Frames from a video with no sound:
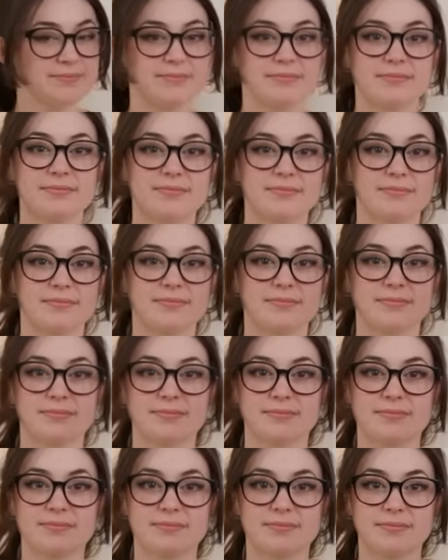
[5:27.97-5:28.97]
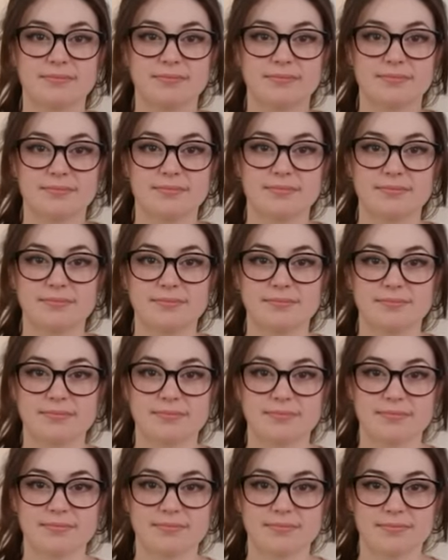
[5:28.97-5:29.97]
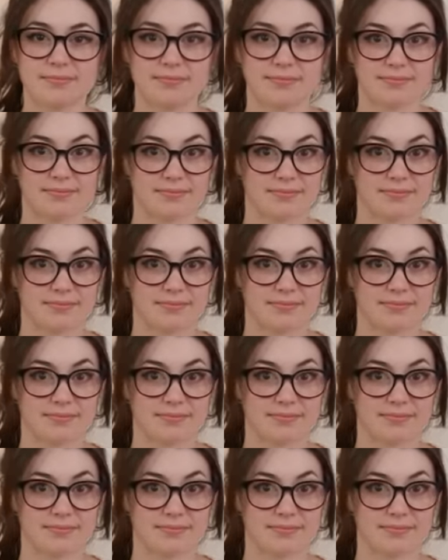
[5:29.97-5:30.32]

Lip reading: No words are spoken by the person on screen.